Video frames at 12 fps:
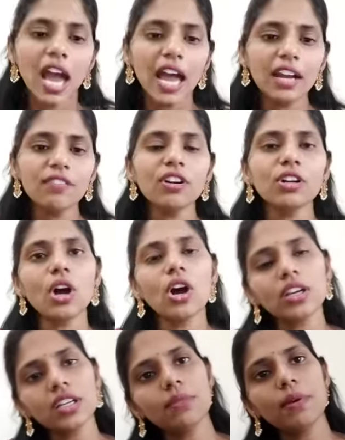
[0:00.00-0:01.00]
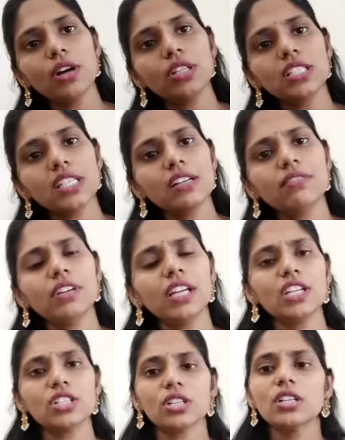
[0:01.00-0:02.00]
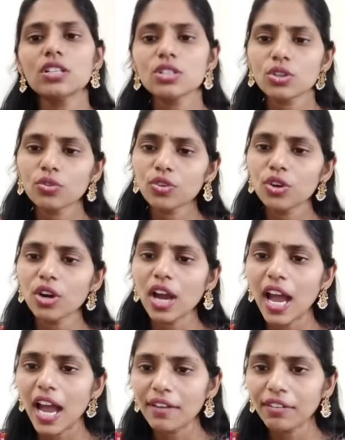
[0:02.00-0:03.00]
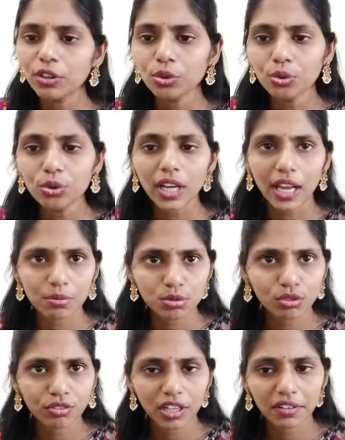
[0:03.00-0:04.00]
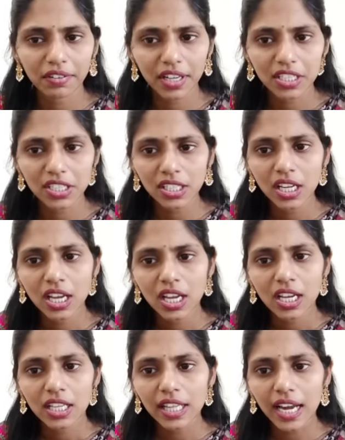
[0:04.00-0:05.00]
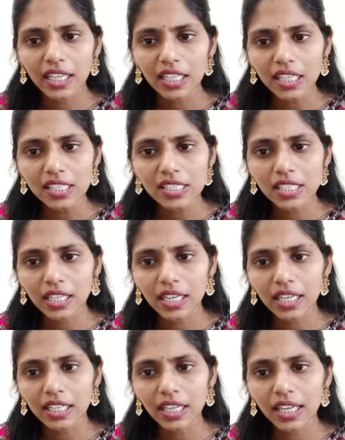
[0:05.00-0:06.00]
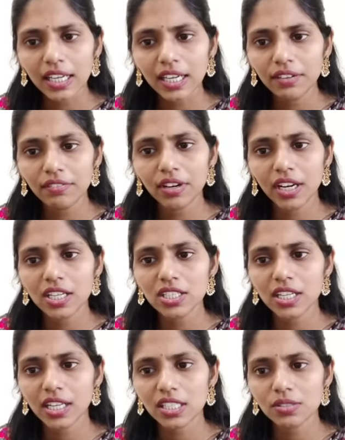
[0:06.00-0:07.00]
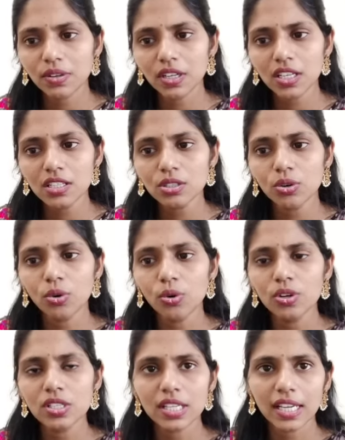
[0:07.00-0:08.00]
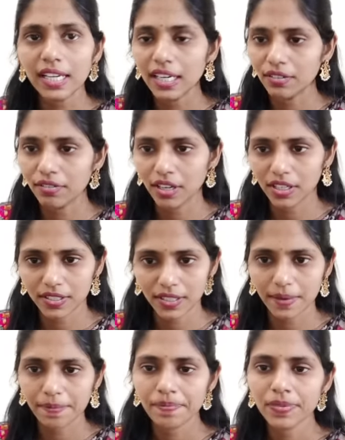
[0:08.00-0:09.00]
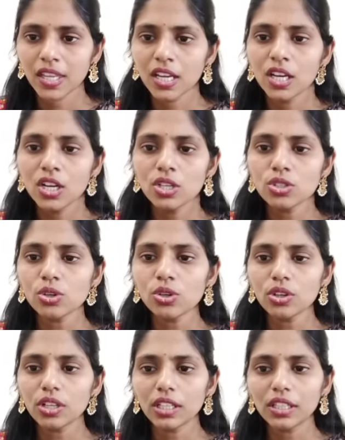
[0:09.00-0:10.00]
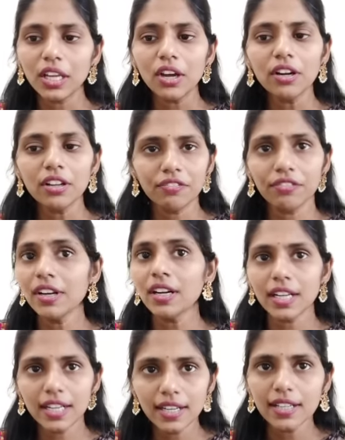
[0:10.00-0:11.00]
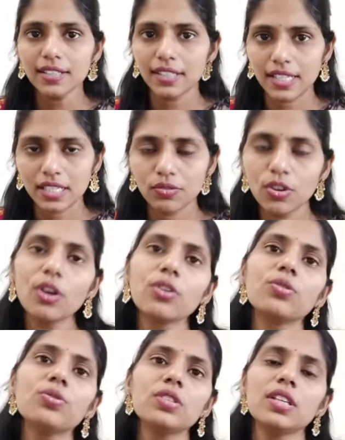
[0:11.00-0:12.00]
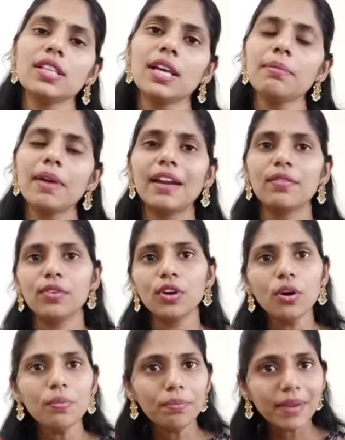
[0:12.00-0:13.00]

And if you're talking about this inflation, so we are having two types of inflation that is retail inflation next one is wholesale inflation so there are different indices we are using them and we are